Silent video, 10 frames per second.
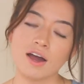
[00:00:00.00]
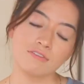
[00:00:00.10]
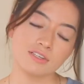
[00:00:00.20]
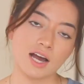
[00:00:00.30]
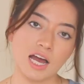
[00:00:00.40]

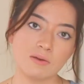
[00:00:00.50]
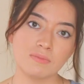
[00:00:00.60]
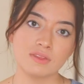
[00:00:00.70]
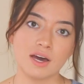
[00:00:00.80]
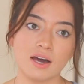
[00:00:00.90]
every
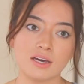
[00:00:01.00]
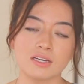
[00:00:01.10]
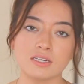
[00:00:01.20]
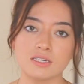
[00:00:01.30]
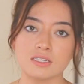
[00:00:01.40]
time that
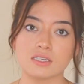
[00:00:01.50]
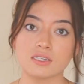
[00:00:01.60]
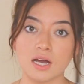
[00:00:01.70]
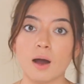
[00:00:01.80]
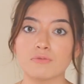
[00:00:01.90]
it is
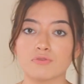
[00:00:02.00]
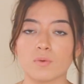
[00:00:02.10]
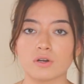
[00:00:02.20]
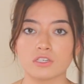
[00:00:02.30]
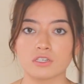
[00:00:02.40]
stopped
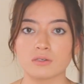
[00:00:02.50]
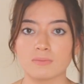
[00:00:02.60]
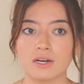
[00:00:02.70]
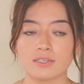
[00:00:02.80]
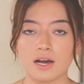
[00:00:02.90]
for a certain
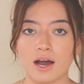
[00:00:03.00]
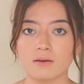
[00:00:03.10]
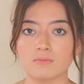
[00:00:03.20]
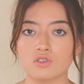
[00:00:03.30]
amount of time.